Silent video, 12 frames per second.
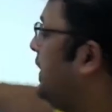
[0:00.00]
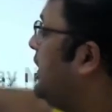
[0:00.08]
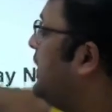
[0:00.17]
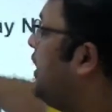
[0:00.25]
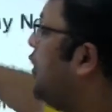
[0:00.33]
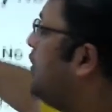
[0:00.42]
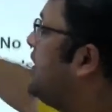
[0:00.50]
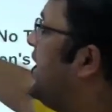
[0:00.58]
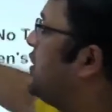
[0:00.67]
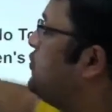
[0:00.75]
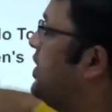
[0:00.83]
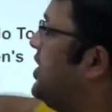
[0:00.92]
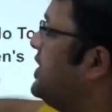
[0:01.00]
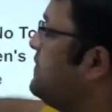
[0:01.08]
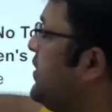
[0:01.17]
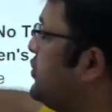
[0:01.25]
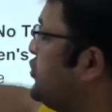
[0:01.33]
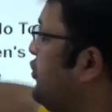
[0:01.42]
now, next one is
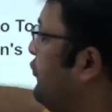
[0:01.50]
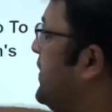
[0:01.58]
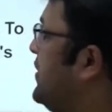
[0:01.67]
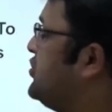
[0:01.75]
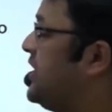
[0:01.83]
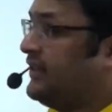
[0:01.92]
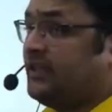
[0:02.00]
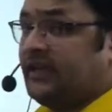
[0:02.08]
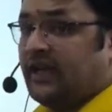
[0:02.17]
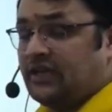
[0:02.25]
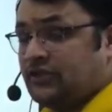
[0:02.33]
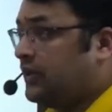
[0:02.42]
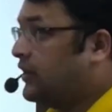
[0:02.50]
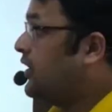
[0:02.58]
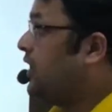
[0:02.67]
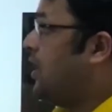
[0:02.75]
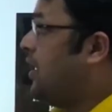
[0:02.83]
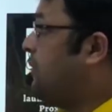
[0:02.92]
Ministry of Panchayati Raj.
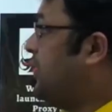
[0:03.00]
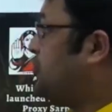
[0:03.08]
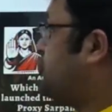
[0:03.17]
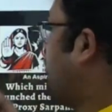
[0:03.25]
Ministry of